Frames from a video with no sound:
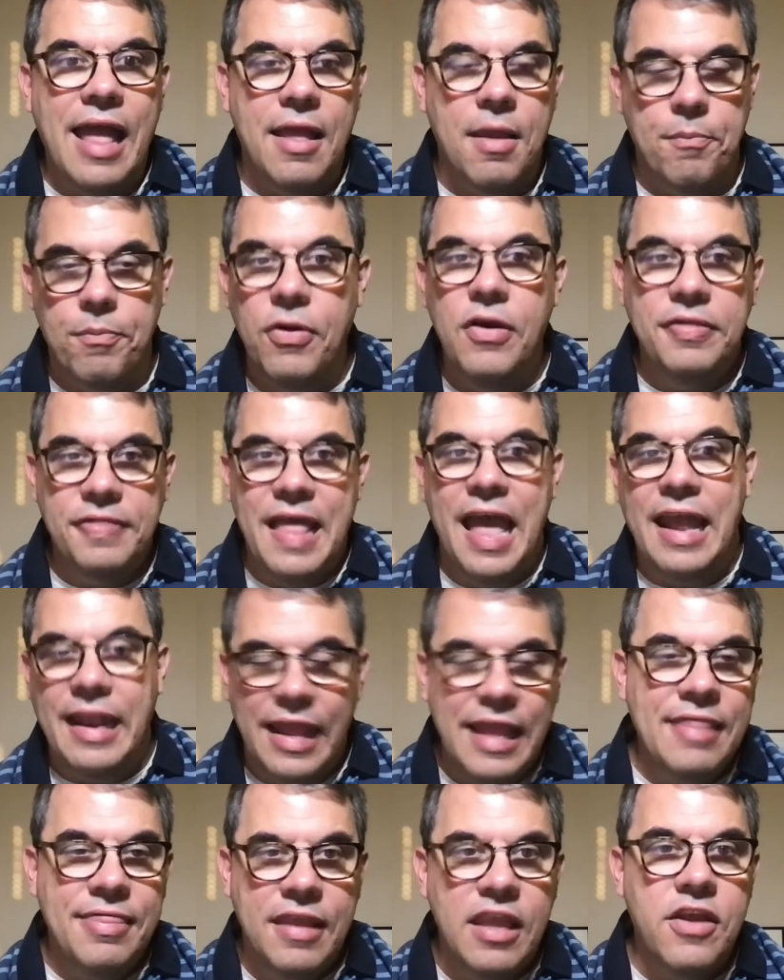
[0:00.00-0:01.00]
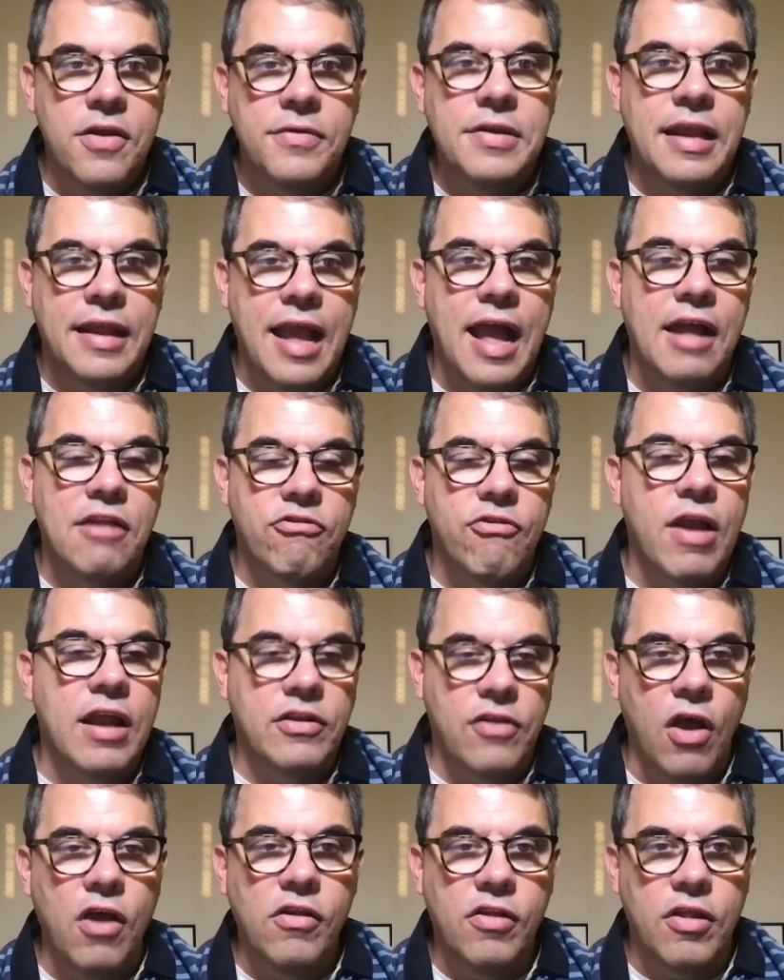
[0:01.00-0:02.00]
put that in the union
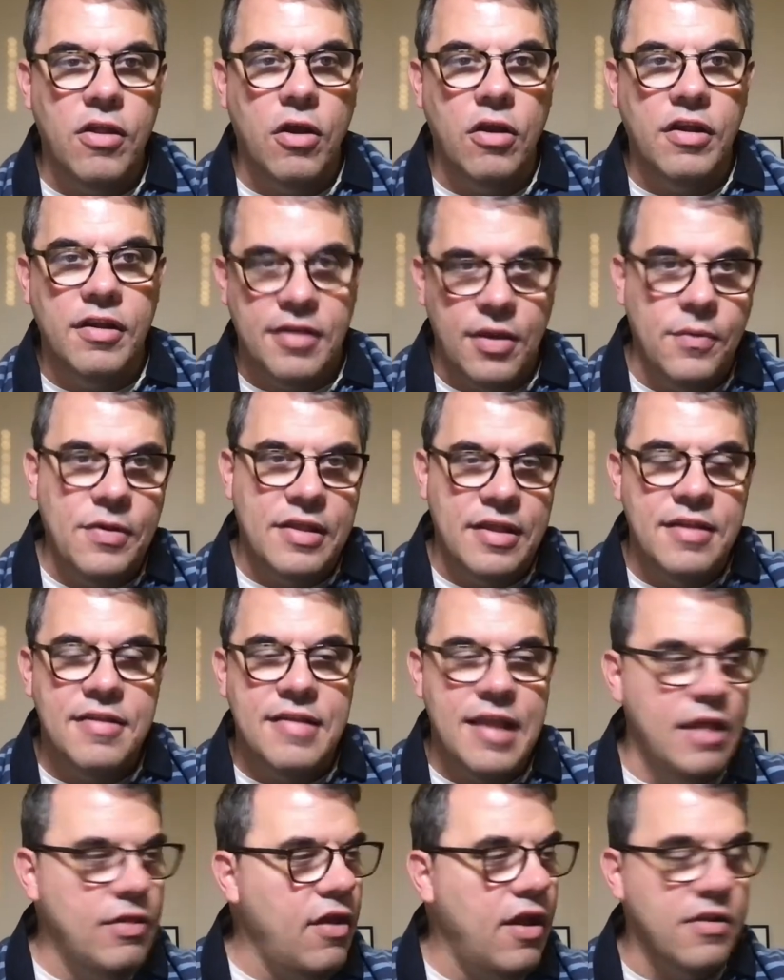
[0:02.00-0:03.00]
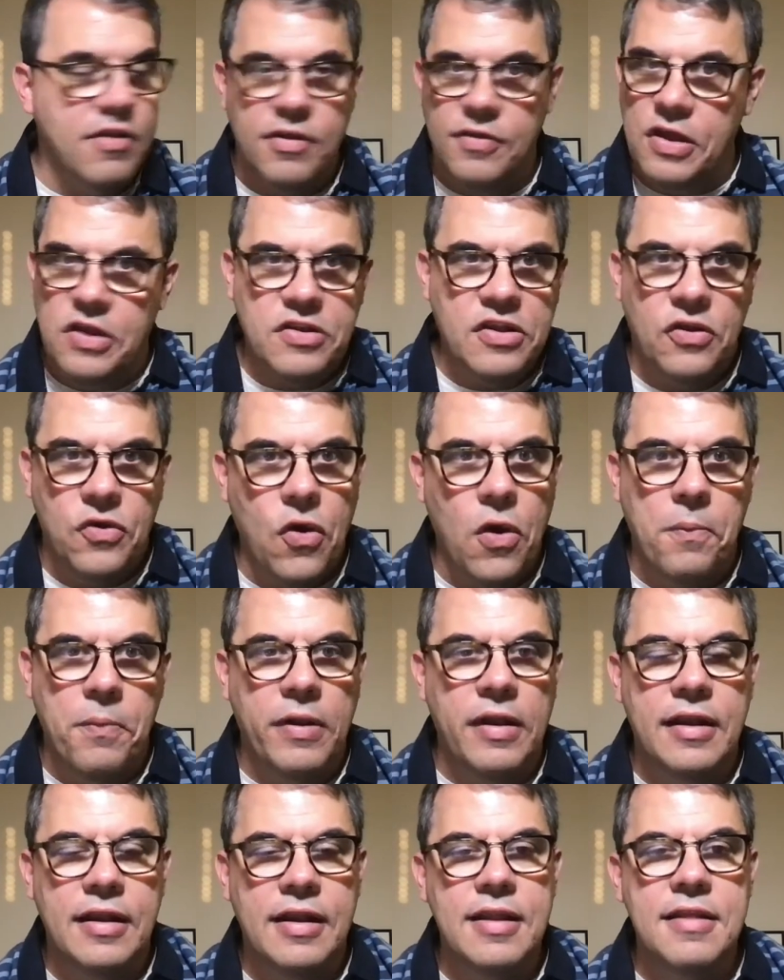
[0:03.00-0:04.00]
contract also because it was in state law. So they just
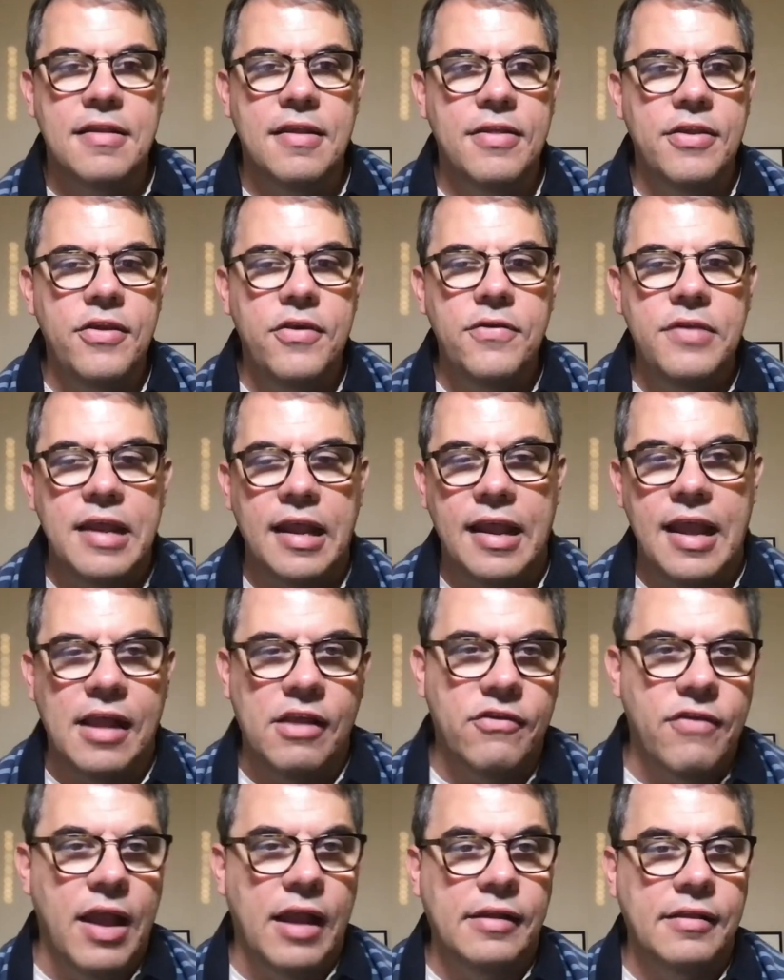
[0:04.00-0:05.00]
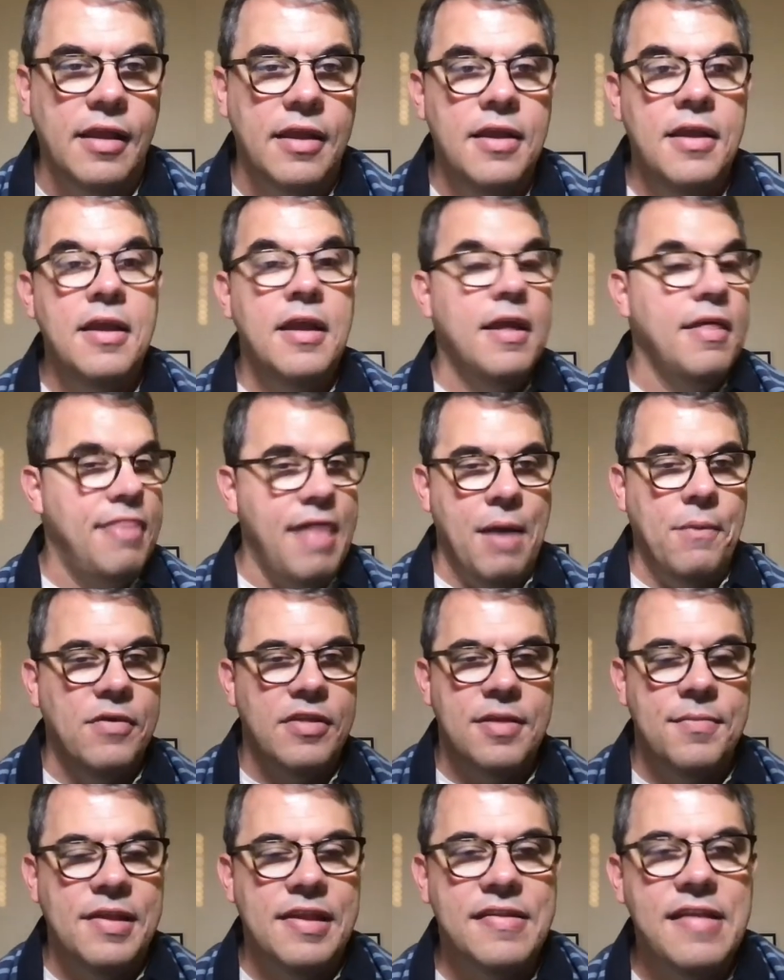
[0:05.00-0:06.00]
incorporated it into the union contract. That
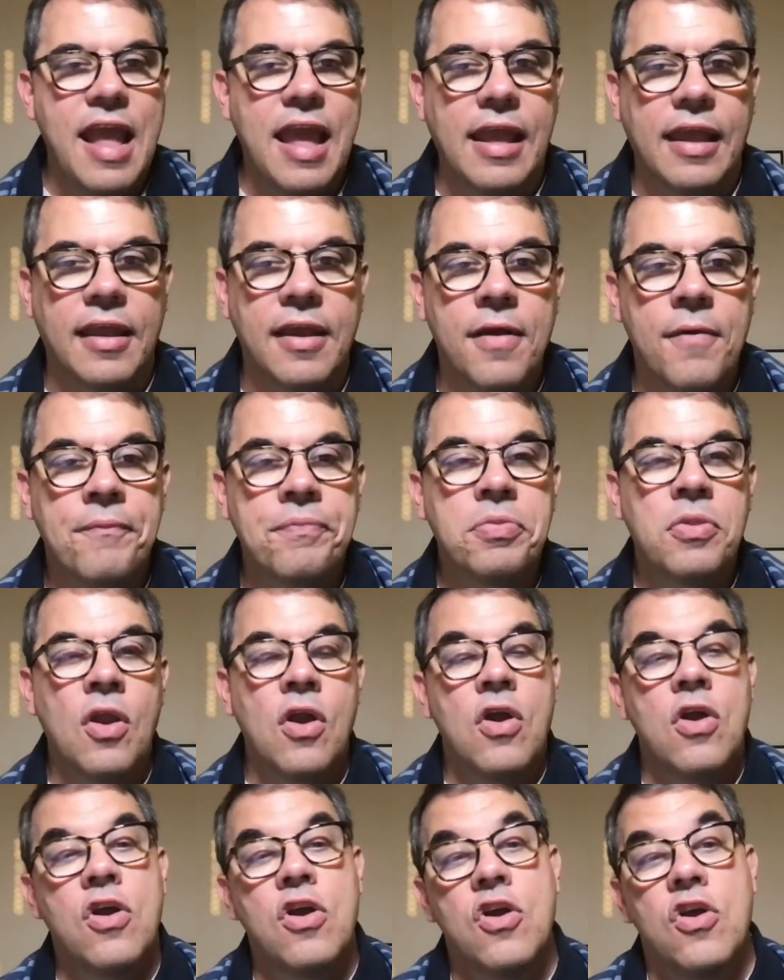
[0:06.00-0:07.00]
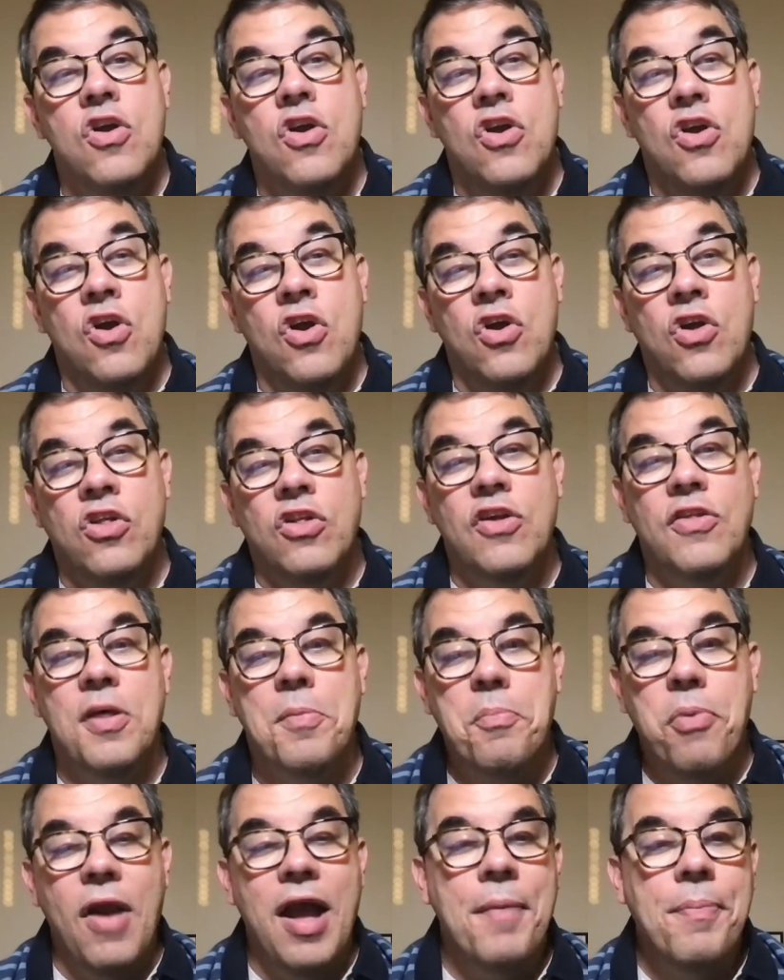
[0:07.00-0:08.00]
was a mistake. So the
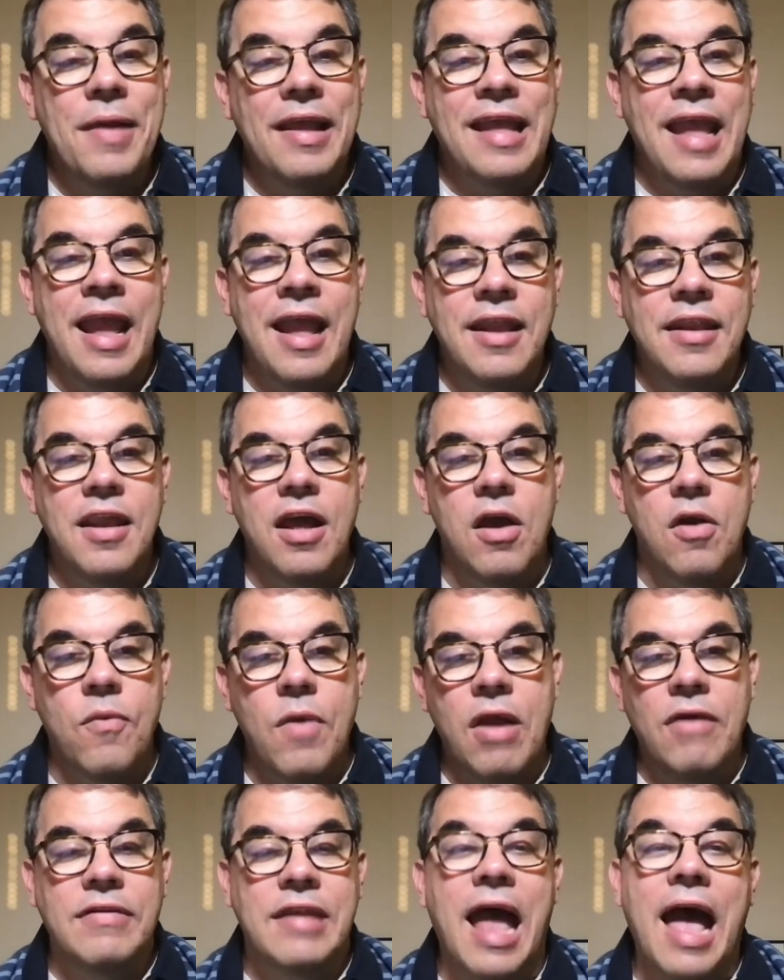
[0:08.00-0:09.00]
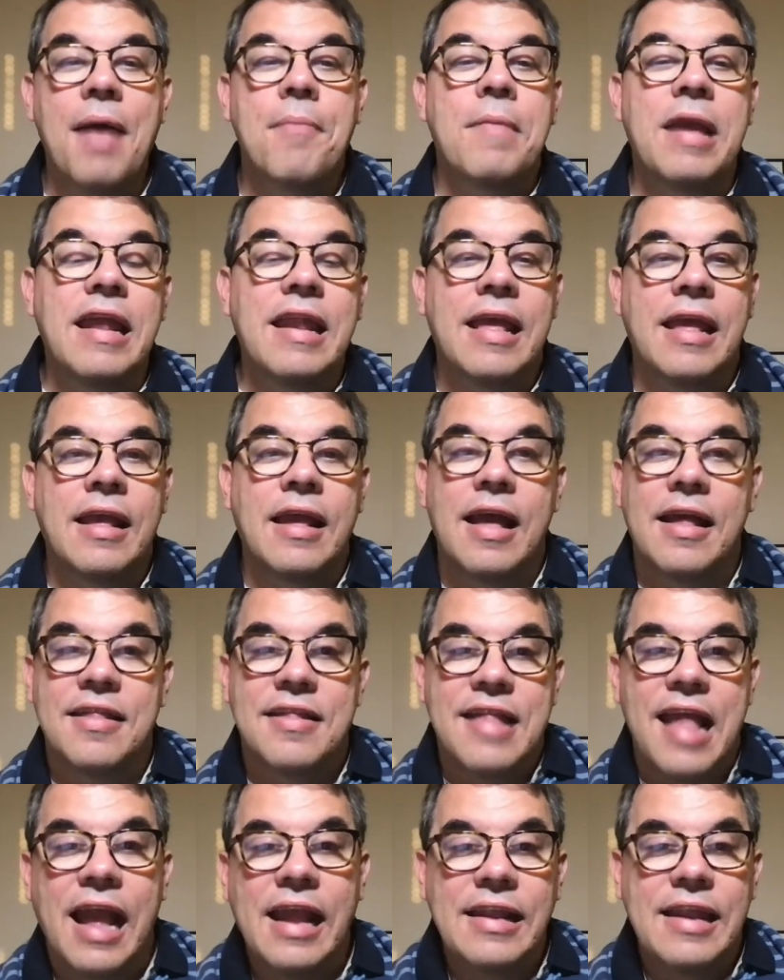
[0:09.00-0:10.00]
propaganda around not meeting a
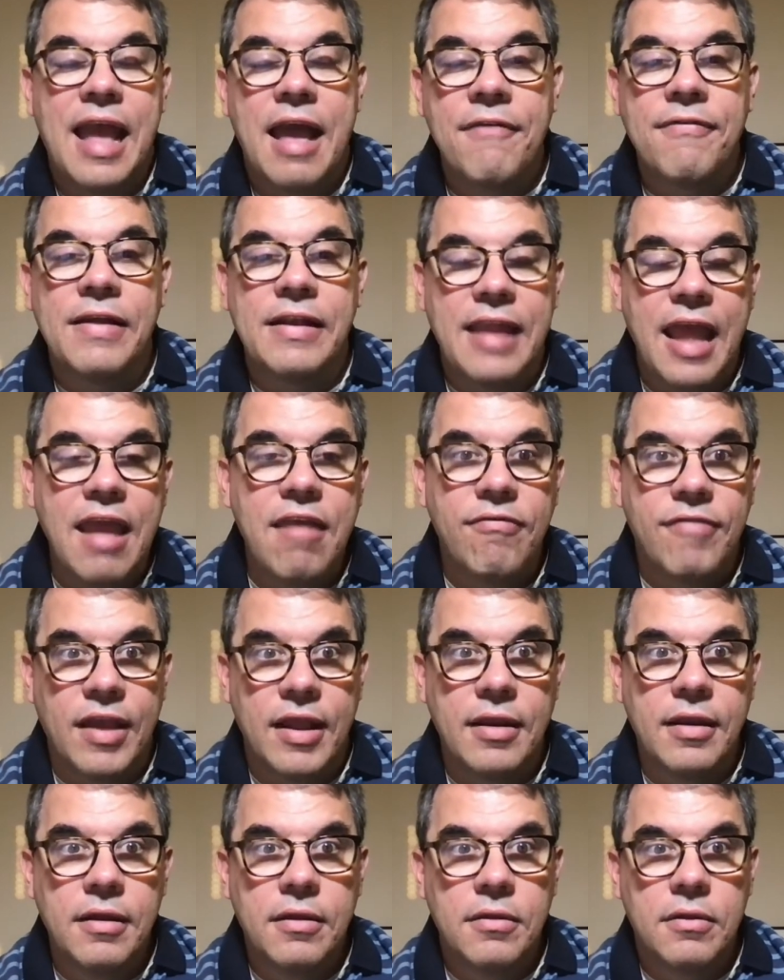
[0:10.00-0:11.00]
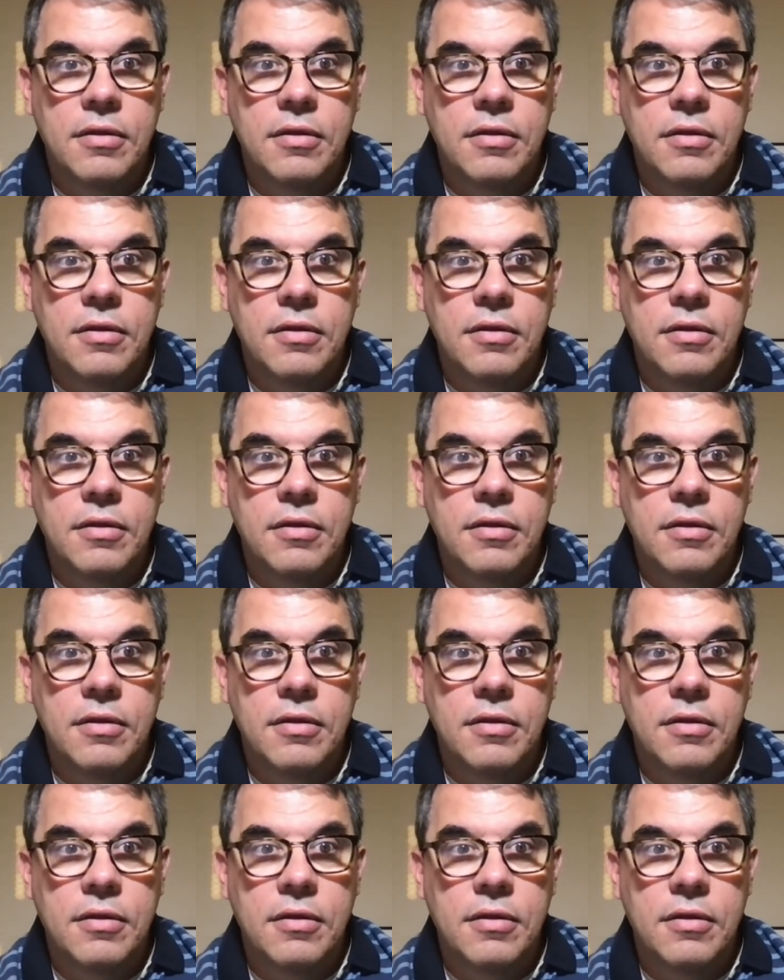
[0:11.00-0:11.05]
signed affidavit